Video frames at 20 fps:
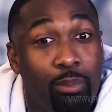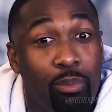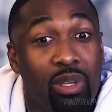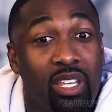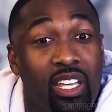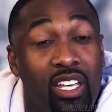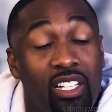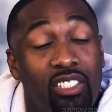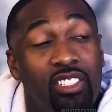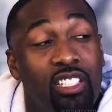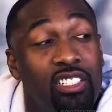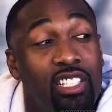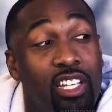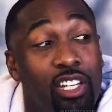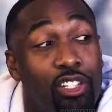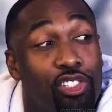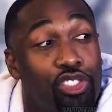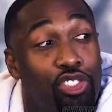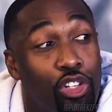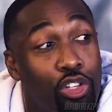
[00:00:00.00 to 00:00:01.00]
Because he's
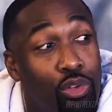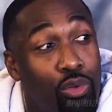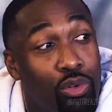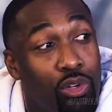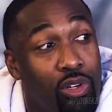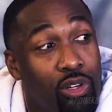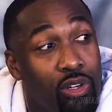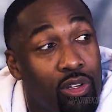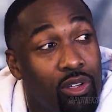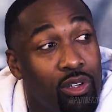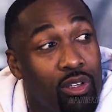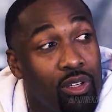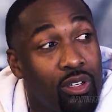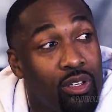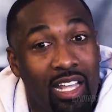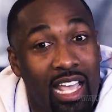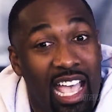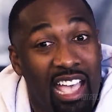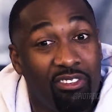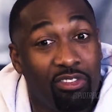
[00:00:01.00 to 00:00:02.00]
getting slower,
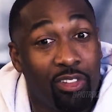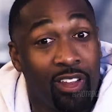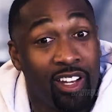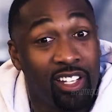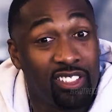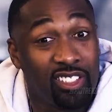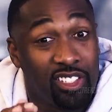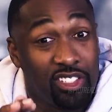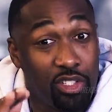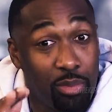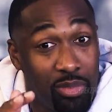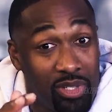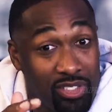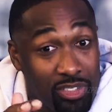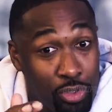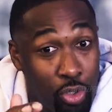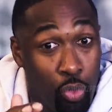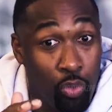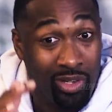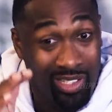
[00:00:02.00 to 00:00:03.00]
the athleticism
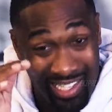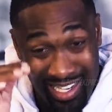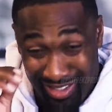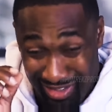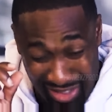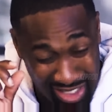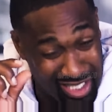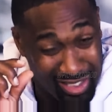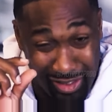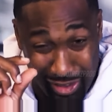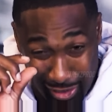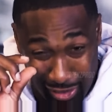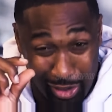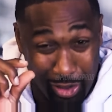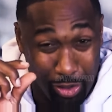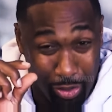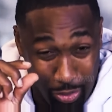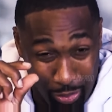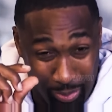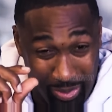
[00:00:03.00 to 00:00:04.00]
is going down just a
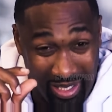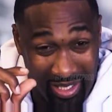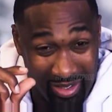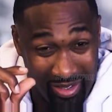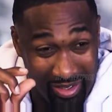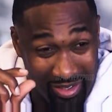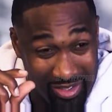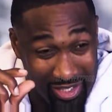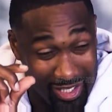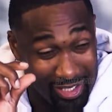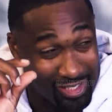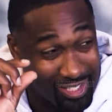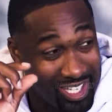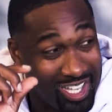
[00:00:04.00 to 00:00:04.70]
little bit. Yeah.